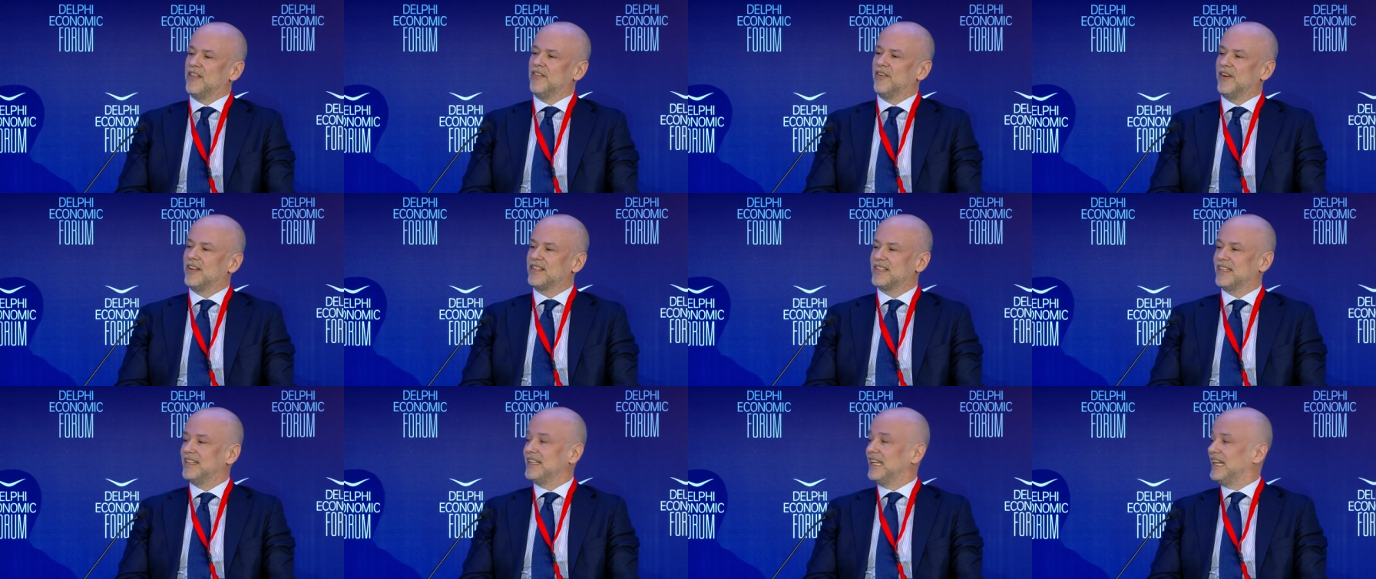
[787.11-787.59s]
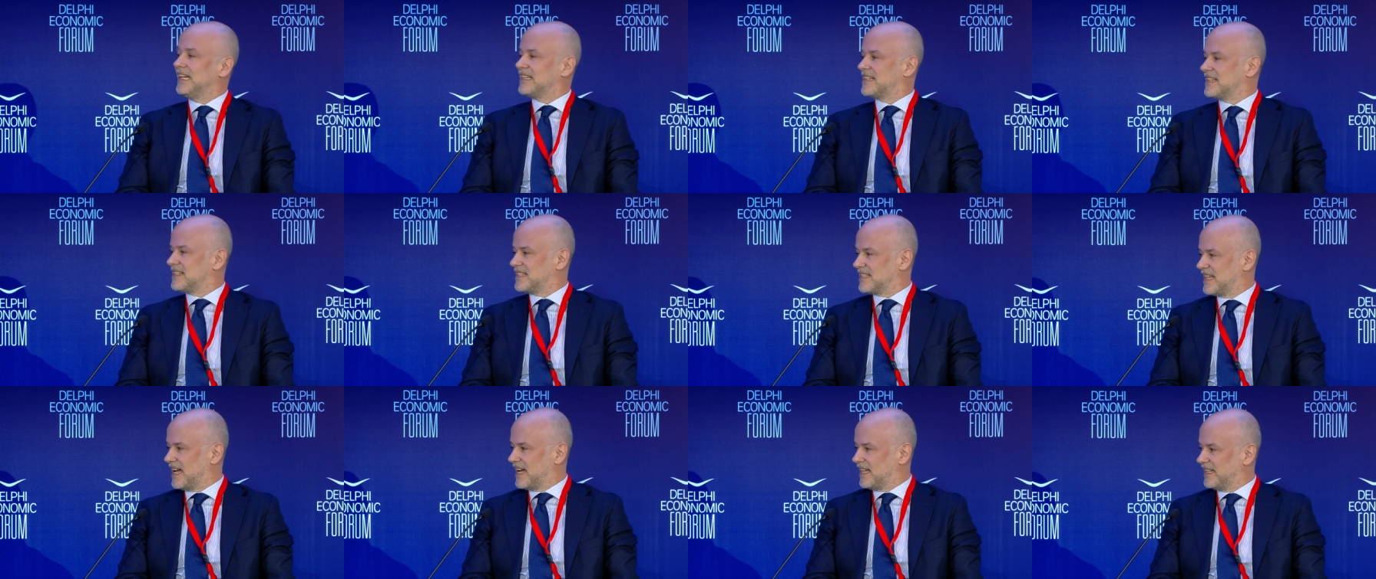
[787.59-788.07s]
There is a
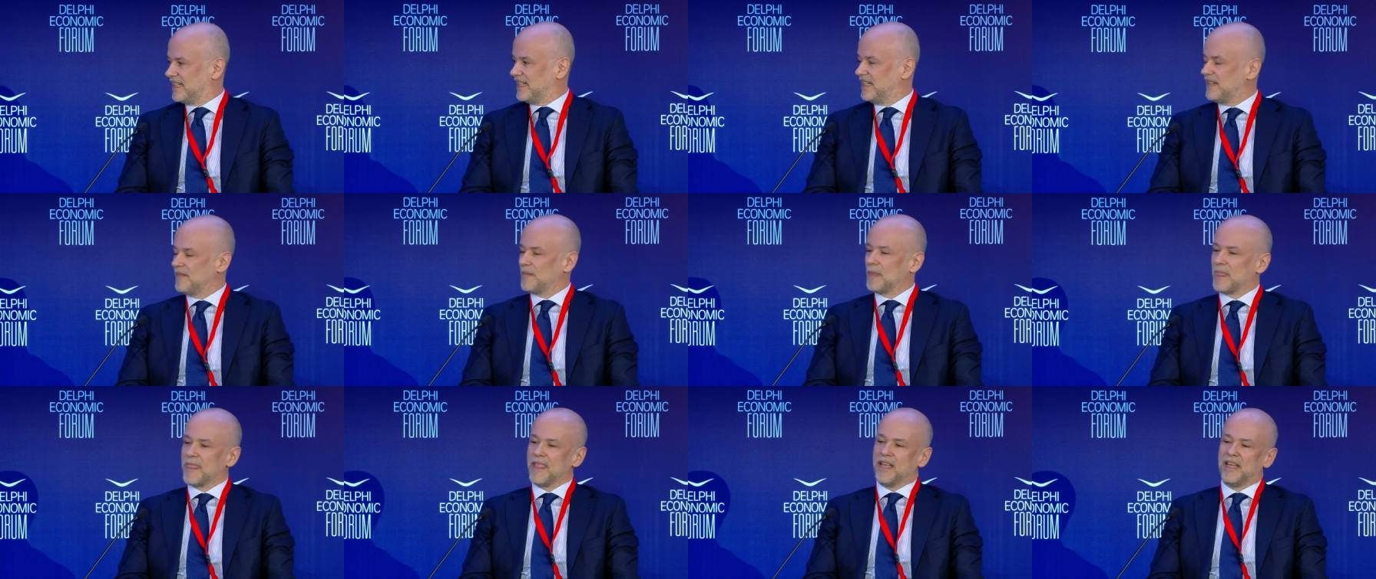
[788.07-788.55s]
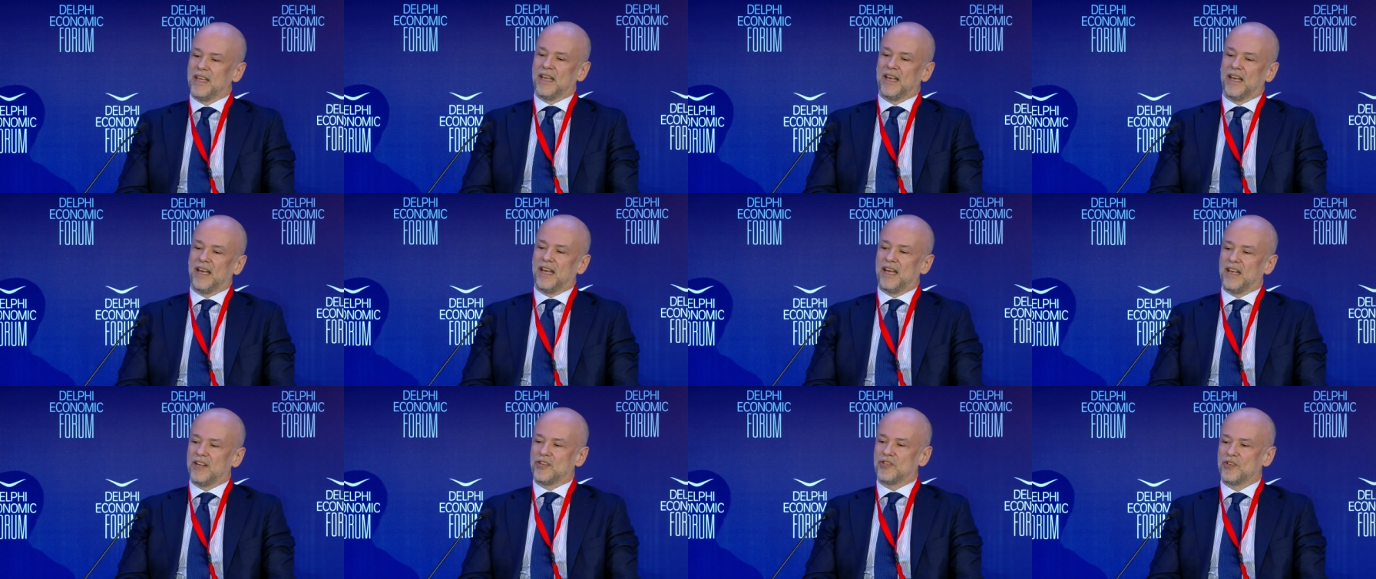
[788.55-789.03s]
Nielsen study
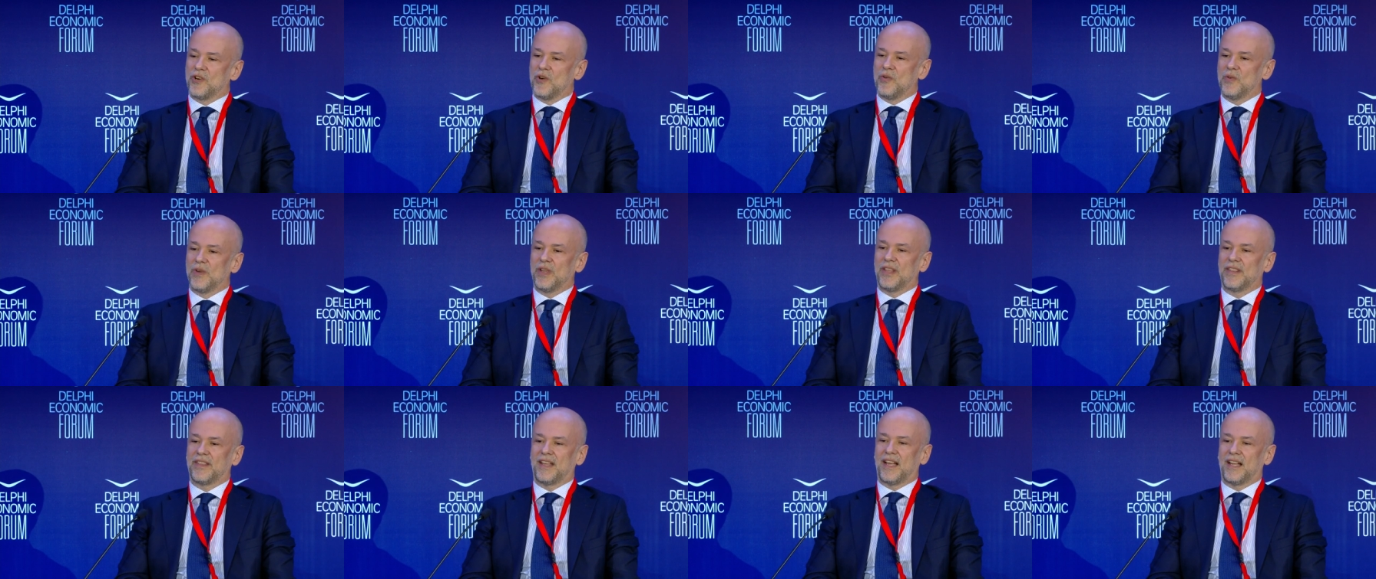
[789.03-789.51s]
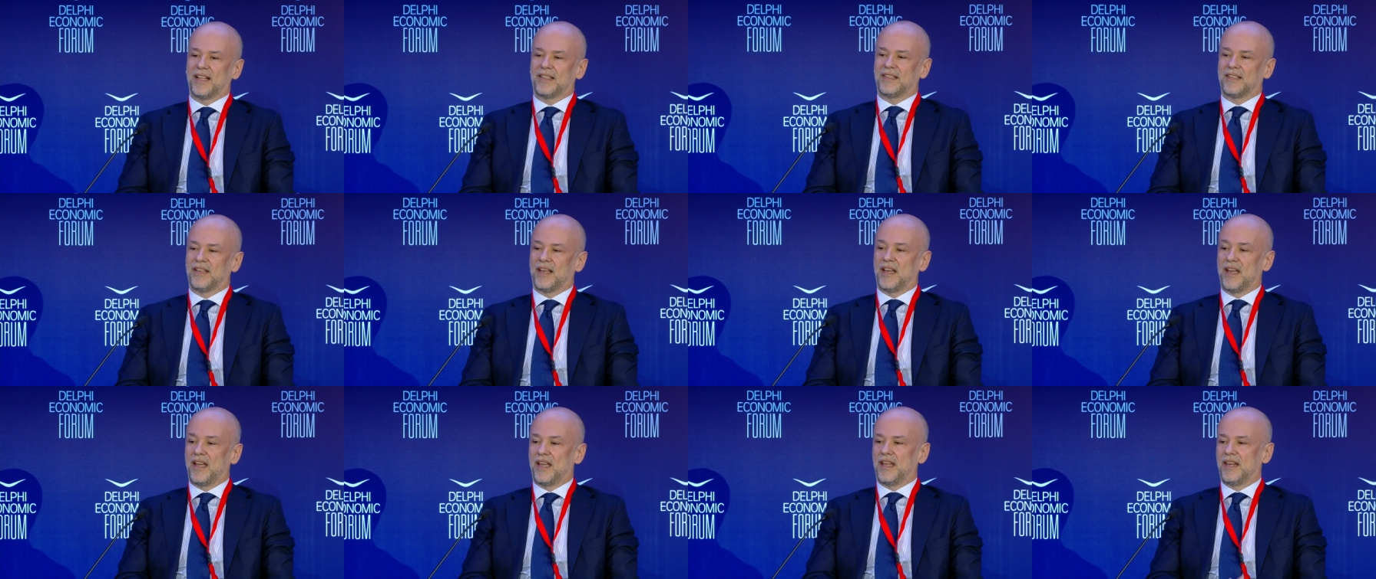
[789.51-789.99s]
showing
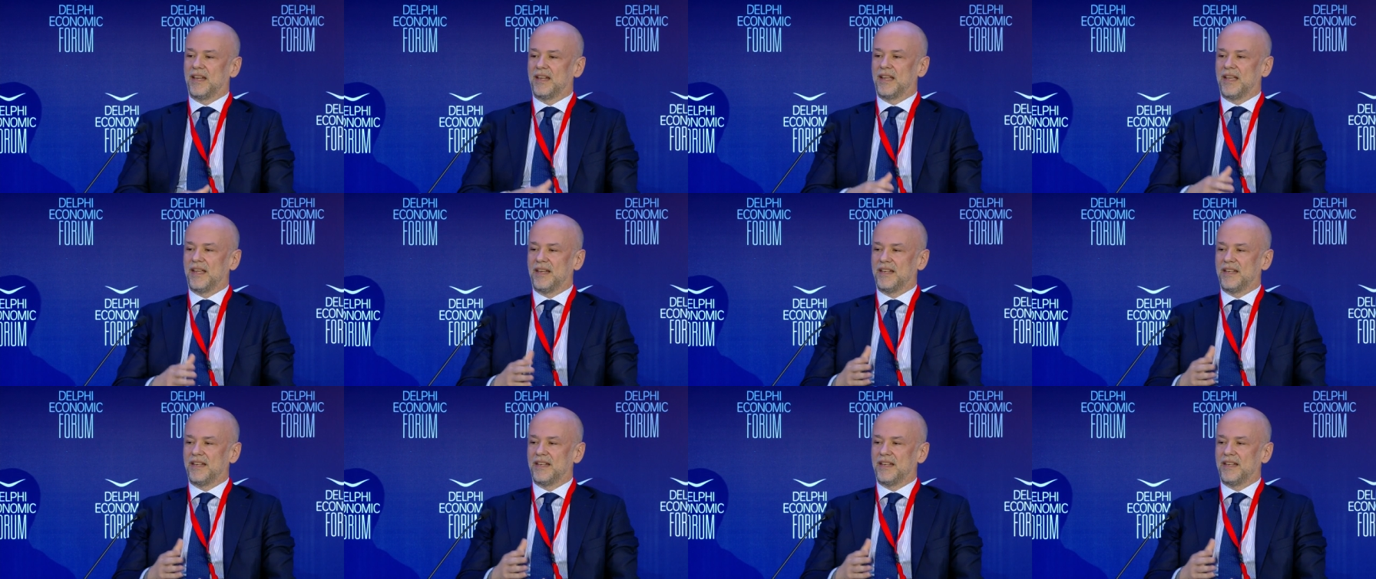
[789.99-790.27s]
that in,